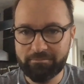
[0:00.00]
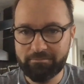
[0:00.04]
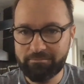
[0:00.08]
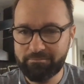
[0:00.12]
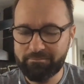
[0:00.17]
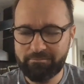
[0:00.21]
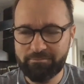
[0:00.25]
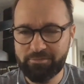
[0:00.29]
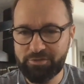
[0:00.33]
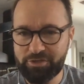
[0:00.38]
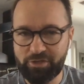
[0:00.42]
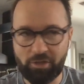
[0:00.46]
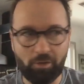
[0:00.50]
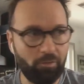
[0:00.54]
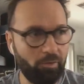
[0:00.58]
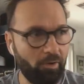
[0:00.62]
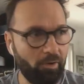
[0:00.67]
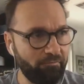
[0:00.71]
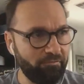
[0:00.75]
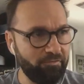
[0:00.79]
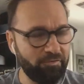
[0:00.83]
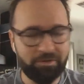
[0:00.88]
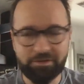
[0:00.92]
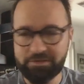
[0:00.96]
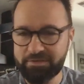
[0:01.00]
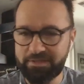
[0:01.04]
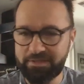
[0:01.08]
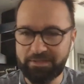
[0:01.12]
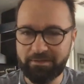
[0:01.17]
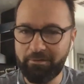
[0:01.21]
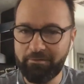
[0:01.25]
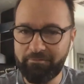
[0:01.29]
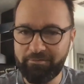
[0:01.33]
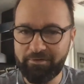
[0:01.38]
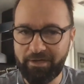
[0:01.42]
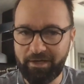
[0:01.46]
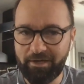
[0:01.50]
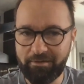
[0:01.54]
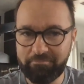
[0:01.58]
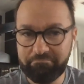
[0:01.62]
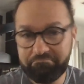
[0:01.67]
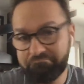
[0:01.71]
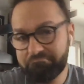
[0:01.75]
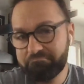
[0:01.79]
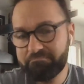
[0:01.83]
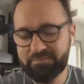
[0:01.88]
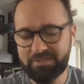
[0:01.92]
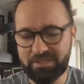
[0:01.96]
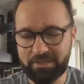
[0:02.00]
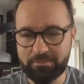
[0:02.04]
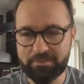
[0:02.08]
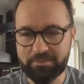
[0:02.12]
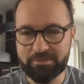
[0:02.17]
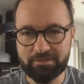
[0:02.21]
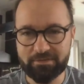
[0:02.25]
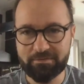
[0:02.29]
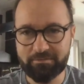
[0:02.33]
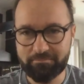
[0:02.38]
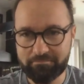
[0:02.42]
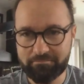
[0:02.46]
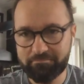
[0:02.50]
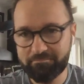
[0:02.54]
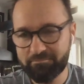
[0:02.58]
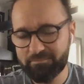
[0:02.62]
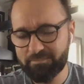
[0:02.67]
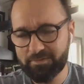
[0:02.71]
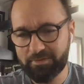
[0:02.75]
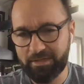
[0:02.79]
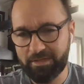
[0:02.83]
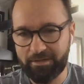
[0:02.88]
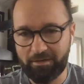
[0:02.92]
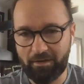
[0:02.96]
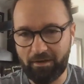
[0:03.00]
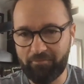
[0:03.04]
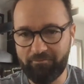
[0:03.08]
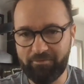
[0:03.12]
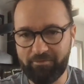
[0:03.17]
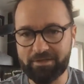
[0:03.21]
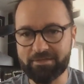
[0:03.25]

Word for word: show off your casino every day? Seems like obvious.